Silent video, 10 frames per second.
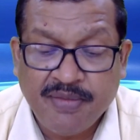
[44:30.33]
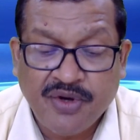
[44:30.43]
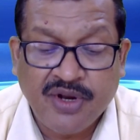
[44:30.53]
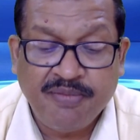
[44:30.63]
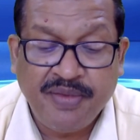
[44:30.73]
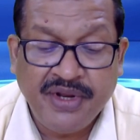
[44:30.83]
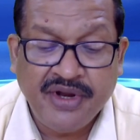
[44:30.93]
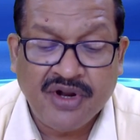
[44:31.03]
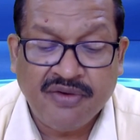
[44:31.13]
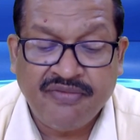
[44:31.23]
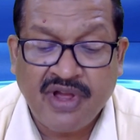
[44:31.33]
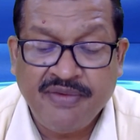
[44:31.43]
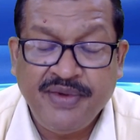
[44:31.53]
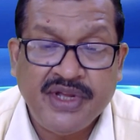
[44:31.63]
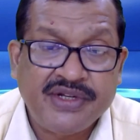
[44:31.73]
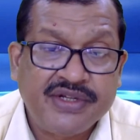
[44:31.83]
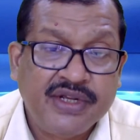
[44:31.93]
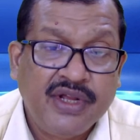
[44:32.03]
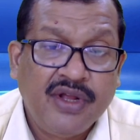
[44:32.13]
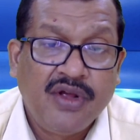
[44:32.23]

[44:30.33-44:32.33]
for a period of 5 years,